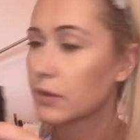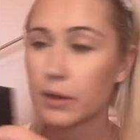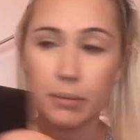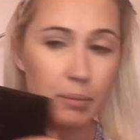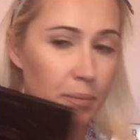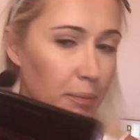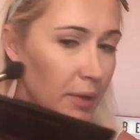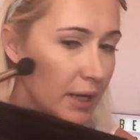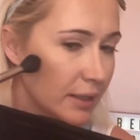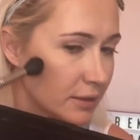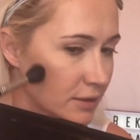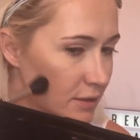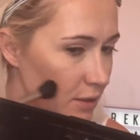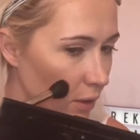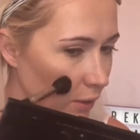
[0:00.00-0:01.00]
It
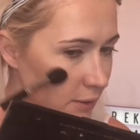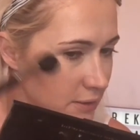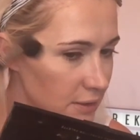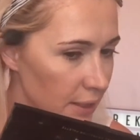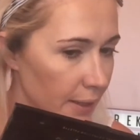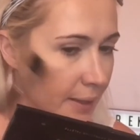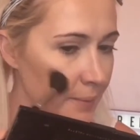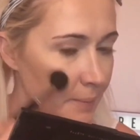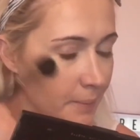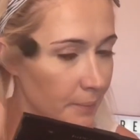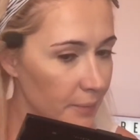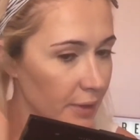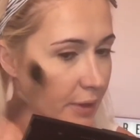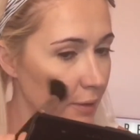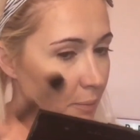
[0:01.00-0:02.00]
blends nicely and it